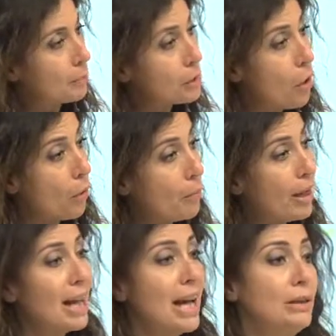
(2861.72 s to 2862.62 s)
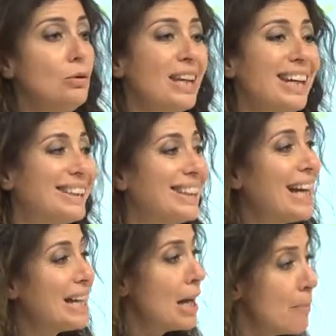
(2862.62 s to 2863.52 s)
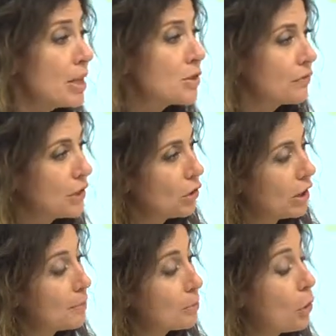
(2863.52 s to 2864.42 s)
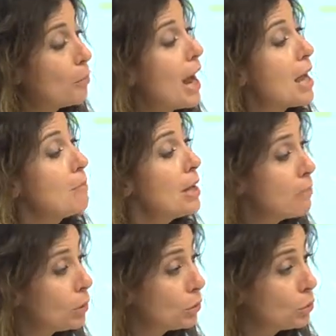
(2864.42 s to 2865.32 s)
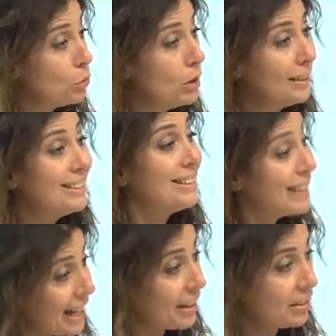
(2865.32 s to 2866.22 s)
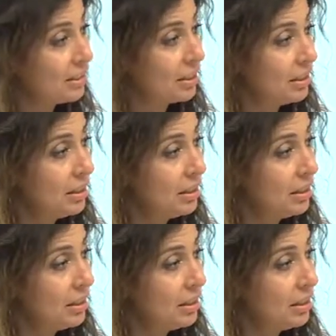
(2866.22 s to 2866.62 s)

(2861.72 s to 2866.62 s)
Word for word: probe and looking at the dynamics of the local probe, I am able to detect